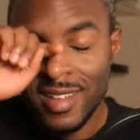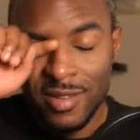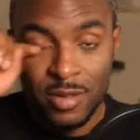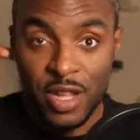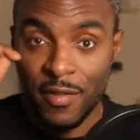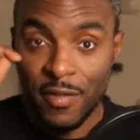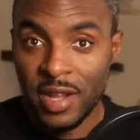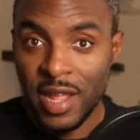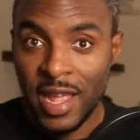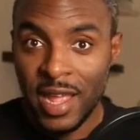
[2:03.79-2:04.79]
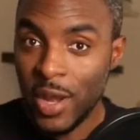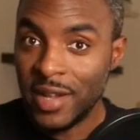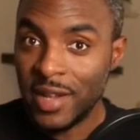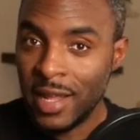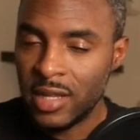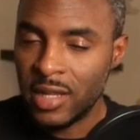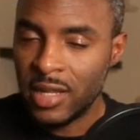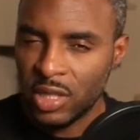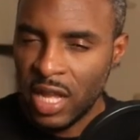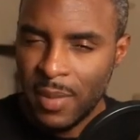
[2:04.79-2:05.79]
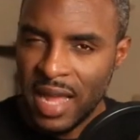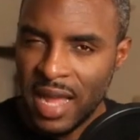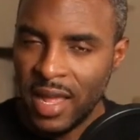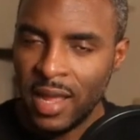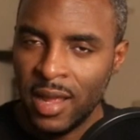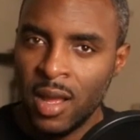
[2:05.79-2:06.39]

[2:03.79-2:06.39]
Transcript: Did you have a good day? Great day? Terrible day? Bad day?